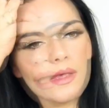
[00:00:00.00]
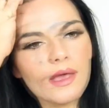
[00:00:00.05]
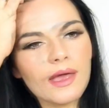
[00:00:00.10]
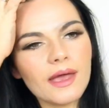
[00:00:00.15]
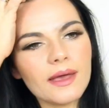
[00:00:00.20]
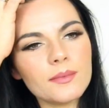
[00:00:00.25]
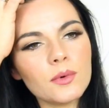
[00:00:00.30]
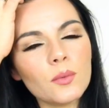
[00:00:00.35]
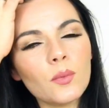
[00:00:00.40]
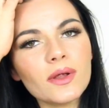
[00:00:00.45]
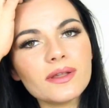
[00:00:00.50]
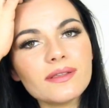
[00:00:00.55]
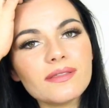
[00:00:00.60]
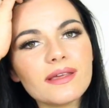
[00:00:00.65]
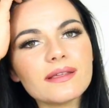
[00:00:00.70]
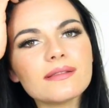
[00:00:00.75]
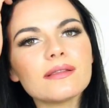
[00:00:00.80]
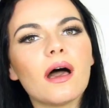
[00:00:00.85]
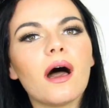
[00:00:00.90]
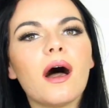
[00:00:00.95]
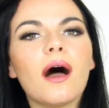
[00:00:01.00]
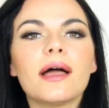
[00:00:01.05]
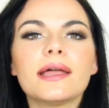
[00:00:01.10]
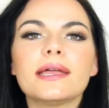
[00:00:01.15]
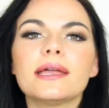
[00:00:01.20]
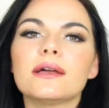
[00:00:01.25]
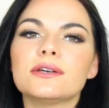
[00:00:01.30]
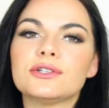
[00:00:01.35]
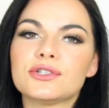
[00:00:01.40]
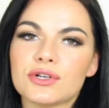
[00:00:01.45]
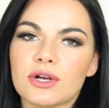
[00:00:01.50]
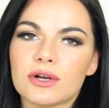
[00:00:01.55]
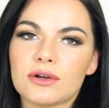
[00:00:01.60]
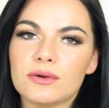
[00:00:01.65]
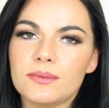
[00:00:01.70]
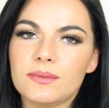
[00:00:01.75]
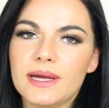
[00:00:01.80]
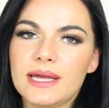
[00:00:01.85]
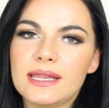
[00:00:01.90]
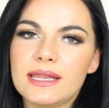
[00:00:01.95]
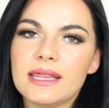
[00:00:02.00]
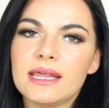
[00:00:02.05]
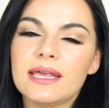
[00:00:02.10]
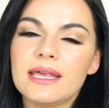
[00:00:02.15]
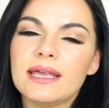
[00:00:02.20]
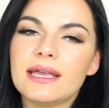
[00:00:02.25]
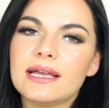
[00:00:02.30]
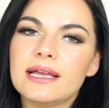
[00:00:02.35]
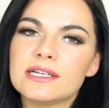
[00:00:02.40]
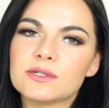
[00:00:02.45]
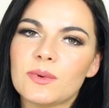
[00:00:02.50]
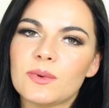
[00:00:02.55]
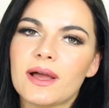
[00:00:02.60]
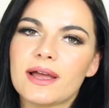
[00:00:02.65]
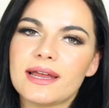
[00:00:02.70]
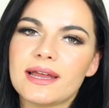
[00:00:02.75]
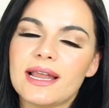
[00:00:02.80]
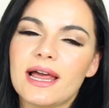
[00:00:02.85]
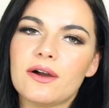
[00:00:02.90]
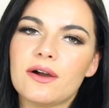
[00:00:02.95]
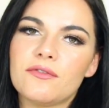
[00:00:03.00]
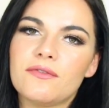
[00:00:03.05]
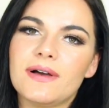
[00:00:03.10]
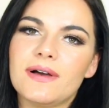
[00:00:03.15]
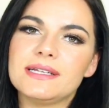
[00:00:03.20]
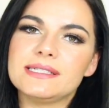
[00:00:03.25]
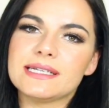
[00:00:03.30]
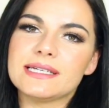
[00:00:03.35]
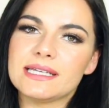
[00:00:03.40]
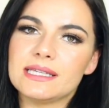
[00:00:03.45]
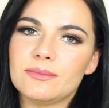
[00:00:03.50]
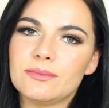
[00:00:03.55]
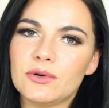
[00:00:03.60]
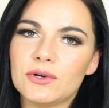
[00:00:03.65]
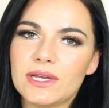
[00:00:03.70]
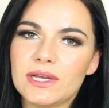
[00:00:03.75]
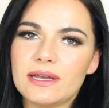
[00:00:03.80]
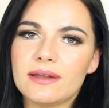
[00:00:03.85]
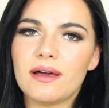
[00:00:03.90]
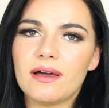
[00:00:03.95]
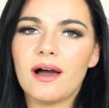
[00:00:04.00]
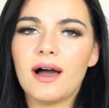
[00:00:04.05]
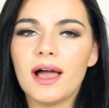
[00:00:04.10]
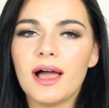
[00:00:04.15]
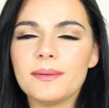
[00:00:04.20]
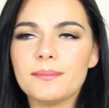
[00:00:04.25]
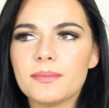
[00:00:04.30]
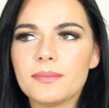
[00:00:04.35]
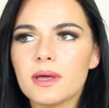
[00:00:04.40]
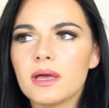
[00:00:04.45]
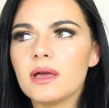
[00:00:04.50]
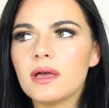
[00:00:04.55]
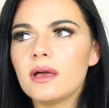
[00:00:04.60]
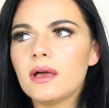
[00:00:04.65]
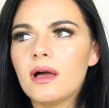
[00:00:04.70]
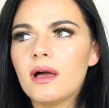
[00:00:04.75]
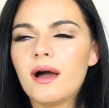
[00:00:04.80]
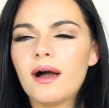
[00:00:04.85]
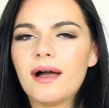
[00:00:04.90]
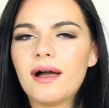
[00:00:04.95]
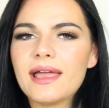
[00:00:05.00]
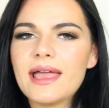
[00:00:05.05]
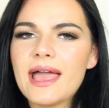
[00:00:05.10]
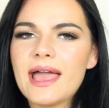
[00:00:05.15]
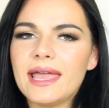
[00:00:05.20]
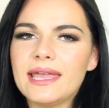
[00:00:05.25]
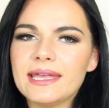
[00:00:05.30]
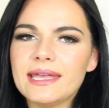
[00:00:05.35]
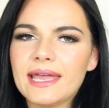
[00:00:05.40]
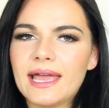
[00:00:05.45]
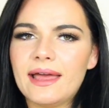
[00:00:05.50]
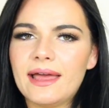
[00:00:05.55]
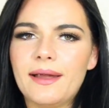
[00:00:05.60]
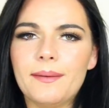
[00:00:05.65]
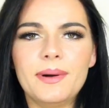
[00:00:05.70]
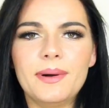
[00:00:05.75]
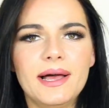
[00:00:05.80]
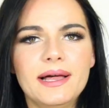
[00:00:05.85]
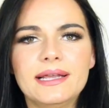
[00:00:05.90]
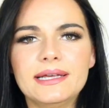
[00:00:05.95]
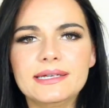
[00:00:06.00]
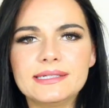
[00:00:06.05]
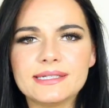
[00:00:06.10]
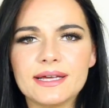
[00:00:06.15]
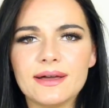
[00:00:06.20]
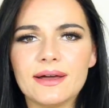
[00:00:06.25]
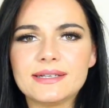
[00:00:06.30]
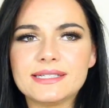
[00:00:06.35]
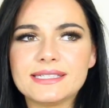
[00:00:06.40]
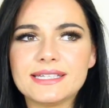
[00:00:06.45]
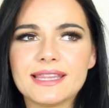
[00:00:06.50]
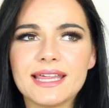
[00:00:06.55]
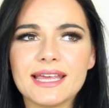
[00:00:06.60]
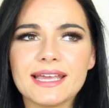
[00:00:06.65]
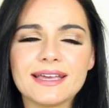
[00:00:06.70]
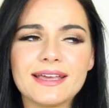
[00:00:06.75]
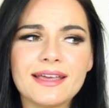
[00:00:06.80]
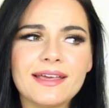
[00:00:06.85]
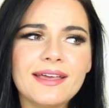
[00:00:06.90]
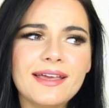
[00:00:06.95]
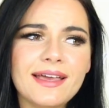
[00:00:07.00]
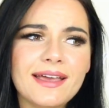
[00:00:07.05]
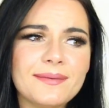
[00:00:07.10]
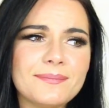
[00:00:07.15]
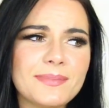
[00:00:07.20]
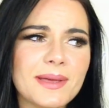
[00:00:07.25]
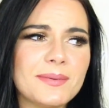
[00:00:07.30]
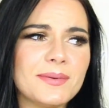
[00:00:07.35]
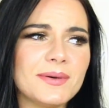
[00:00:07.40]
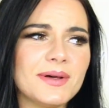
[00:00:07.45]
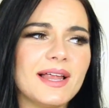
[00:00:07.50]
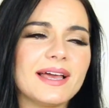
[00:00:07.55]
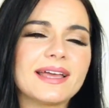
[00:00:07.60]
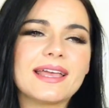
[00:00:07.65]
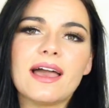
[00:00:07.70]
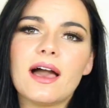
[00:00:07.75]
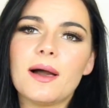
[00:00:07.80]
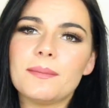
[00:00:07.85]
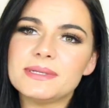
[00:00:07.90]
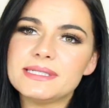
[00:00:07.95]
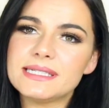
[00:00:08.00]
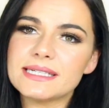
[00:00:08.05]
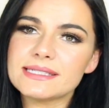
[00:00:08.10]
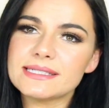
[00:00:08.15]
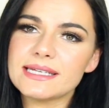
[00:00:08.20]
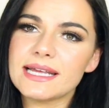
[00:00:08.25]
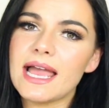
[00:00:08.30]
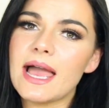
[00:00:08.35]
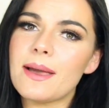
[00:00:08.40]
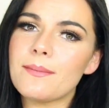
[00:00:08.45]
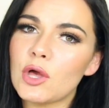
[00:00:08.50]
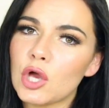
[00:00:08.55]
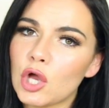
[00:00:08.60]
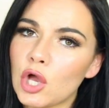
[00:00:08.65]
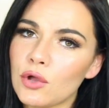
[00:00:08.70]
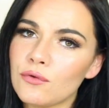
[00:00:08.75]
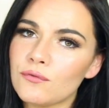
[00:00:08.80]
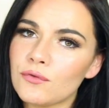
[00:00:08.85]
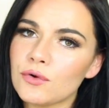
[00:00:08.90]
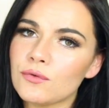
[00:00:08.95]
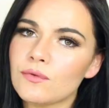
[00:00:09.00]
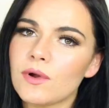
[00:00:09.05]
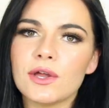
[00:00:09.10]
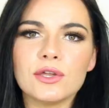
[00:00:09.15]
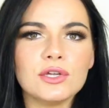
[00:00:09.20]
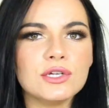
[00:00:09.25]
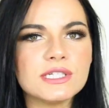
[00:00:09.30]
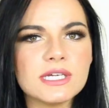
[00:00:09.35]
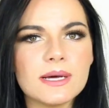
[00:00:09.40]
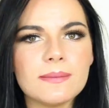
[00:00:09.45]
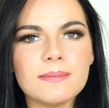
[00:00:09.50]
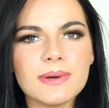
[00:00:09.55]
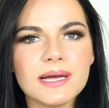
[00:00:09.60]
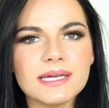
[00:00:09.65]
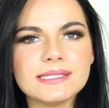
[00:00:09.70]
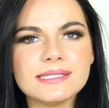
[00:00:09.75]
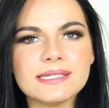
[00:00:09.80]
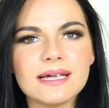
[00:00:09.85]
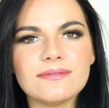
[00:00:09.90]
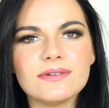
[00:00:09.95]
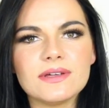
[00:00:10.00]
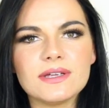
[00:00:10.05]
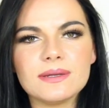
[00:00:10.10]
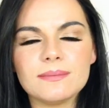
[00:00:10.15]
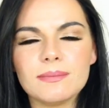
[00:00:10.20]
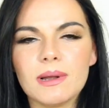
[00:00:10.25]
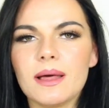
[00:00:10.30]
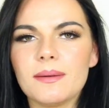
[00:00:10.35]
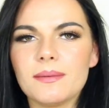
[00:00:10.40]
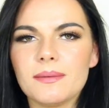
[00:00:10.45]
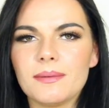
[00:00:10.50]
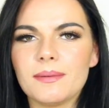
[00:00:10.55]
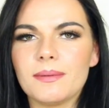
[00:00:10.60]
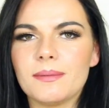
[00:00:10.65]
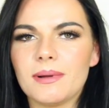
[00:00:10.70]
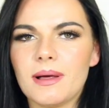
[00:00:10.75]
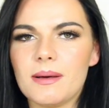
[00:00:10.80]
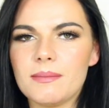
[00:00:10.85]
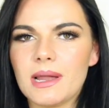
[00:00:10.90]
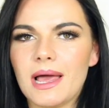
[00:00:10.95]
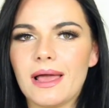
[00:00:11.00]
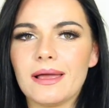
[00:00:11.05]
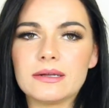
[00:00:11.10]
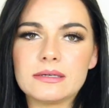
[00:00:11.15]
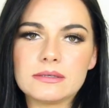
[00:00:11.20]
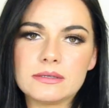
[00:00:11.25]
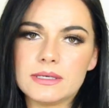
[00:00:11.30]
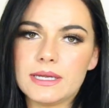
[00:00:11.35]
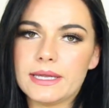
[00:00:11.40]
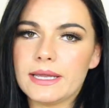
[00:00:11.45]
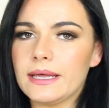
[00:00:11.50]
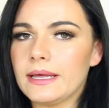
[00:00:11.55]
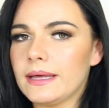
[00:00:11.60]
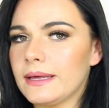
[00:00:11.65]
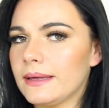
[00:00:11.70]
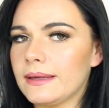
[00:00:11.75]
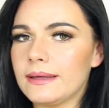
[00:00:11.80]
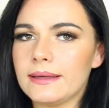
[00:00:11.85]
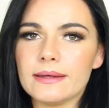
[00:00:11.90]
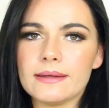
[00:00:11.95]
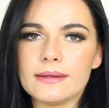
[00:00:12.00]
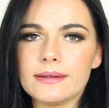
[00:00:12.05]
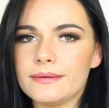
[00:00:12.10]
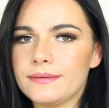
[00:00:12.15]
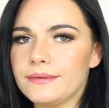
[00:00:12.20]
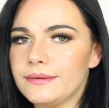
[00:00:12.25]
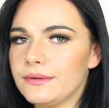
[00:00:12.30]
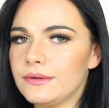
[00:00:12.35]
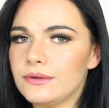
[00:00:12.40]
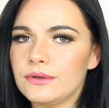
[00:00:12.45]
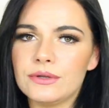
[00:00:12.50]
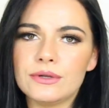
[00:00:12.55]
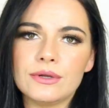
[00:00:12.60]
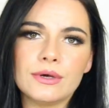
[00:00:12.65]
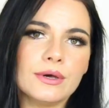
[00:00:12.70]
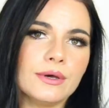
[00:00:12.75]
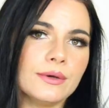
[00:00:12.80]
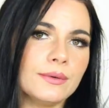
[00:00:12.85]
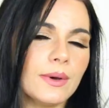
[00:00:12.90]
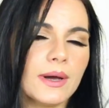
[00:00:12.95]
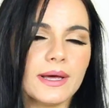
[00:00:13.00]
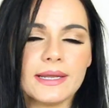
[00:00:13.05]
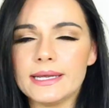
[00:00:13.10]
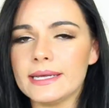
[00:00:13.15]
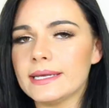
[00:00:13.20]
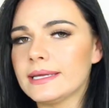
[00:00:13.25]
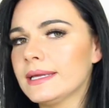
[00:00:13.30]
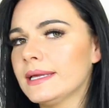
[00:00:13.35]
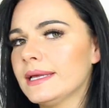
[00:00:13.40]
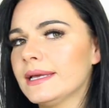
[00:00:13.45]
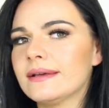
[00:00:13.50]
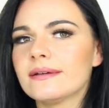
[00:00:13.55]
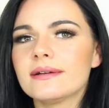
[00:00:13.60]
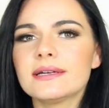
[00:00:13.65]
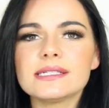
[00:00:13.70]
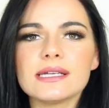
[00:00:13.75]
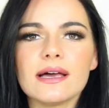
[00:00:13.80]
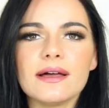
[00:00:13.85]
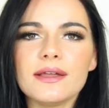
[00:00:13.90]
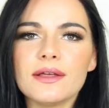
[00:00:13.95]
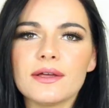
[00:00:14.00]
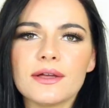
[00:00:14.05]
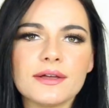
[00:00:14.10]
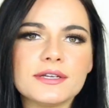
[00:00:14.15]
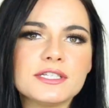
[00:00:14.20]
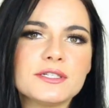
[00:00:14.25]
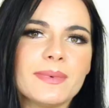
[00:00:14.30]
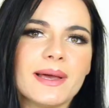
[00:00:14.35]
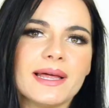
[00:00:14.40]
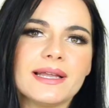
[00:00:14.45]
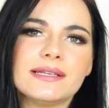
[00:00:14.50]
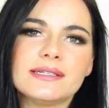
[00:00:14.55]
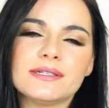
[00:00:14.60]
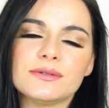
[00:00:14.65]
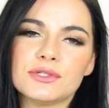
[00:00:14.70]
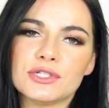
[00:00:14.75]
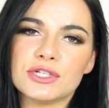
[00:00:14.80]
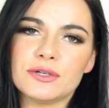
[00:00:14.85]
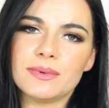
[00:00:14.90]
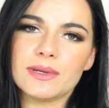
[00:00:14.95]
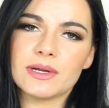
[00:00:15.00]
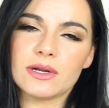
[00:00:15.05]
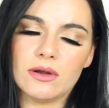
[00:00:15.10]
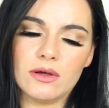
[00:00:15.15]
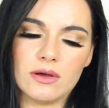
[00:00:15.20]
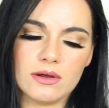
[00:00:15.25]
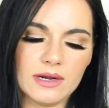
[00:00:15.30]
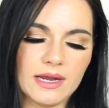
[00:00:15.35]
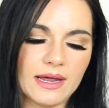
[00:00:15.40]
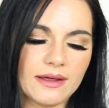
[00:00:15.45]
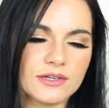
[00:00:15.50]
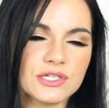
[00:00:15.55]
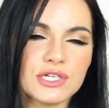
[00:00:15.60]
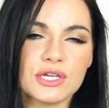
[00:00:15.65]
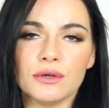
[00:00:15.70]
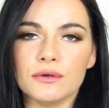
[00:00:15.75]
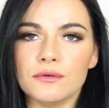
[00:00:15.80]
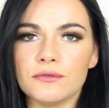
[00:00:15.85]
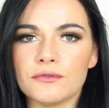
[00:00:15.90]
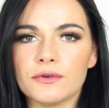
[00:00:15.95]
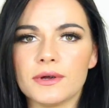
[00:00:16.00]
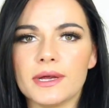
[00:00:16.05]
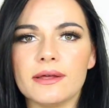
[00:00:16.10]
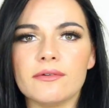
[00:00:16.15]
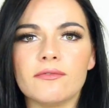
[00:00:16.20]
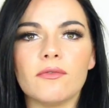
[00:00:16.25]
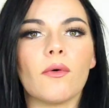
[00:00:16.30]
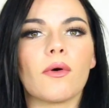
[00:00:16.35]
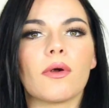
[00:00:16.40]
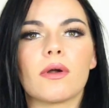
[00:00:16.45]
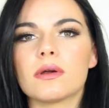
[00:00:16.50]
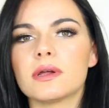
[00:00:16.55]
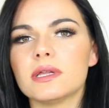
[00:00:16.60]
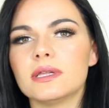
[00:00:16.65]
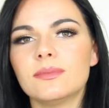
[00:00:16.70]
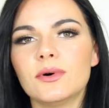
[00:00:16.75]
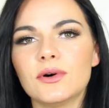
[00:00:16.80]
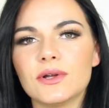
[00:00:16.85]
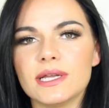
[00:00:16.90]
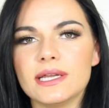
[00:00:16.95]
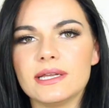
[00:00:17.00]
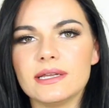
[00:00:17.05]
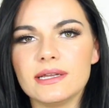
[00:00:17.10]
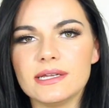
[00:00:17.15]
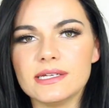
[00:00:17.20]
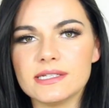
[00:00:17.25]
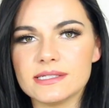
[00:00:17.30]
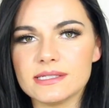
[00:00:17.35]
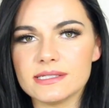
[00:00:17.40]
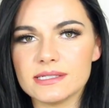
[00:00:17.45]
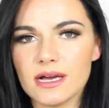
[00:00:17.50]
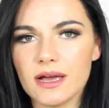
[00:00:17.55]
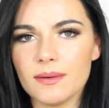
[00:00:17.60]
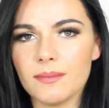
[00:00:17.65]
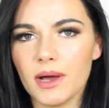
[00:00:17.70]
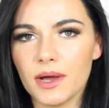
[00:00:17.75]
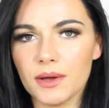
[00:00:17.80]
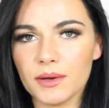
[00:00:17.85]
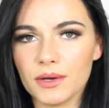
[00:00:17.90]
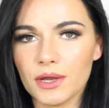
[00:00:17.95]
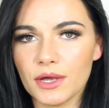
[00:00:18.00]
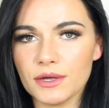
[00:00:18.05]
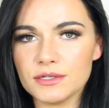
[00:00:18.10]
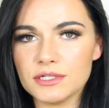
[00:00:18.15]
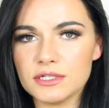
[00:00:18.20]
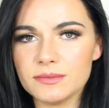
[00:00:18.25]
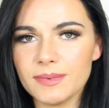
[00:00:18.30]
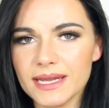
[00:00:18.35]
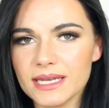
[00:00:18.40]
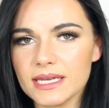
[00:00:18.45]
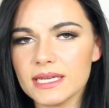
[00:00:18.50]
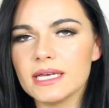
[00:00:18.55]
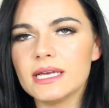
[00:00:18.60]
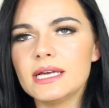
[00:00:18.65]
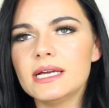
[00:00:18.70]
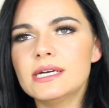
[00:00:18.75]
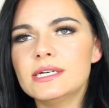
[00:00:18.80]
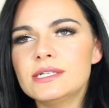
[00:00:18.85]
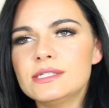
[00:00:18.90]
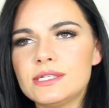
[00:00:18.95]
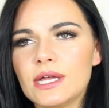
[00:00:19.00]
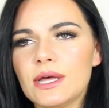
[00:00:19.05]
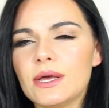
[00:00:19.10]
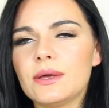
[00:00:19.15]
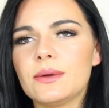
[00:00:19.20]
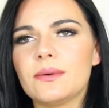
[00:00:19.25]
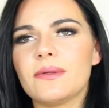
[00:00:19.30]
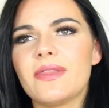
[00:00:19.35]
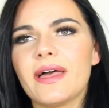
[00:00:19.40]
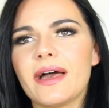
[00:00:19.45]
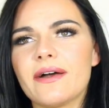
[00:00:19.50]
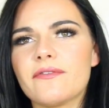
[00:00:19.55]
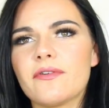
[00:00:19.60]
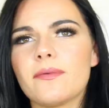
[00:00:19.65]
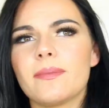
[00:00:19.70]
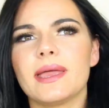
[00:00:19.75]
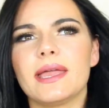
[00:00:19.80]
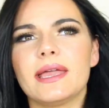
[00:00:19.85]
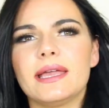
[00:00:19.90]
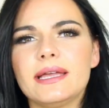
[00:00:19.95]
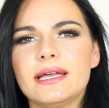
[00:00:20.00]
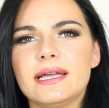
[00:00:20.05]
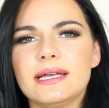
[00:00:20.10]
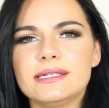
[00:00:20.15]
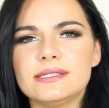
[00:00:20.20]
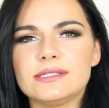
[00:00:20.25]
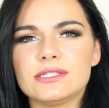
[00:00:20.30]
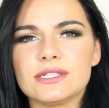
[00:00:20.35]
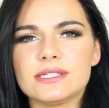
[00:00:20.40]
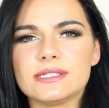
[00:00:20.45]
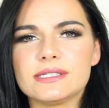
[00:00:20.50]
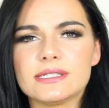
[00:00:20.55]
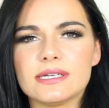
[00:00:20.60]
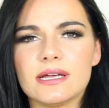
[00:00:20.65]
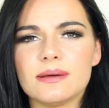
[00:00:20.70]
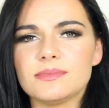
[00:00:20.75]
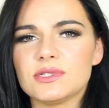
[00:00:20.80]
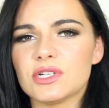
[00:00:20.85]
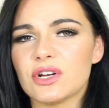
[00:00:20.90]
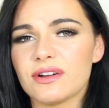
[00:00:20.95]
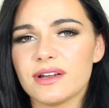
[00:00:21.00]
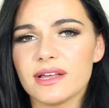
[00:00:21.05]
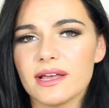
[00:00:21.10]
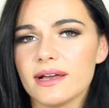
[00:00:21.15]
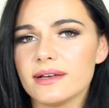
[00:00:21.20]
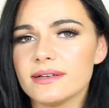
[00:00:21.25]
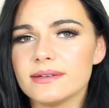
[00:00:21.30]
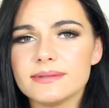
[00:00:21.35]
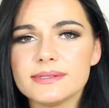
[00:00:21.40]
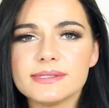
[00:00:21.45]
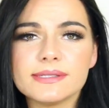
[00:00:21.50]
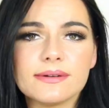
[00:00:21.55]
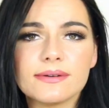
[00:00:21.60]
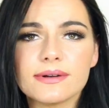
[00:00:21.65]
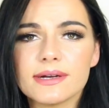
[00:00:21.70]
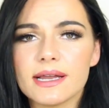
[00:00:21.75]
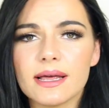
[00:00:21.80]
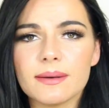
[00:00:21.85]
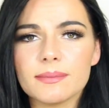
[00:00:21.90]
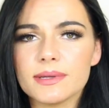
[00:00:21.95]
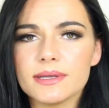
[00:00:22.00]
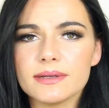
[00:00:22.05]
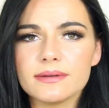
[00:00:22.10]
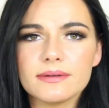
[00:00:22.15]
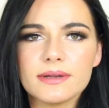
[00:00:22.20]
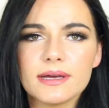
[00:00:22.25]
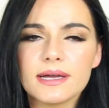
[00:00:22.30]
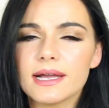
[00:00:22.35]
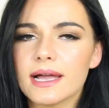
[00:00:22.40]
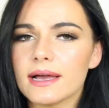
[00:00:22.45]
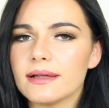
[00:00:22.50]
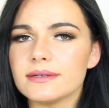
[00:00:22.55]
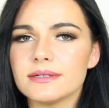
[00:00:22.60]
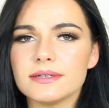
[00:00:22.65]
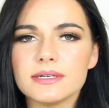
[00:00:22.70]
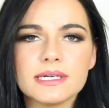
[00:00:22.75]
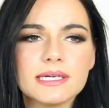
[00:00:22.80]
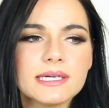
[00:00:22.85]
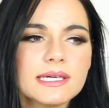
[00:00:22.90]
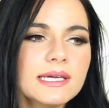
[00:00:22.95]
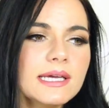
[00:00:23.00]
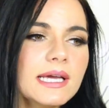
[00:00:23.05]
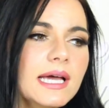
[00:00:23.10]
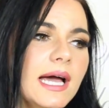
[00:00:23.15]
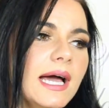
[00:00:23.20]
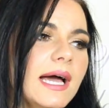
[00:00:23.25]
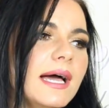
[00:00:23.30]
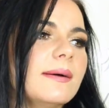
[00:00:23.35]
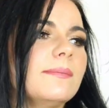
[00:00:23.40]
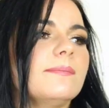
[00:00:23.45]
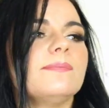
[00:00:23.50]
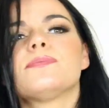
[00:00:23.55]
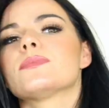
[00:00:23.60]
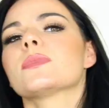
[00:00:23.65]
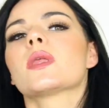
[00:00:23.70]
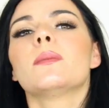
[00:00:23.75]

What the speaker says: One thing that I struggle with is working out first thing in the morning. I hate getting up early, so to think people are like, get up at 6 a.m, go for a run, you're done by 7, blah blah blah blah, I'm like, no honey, because I don't go to bed until stupid o'clock, like 2, 3, 4 o'clock in the morning is the time I go to bed. So that for me is just, I'm sorry, it's not gonna happen, I can't do it.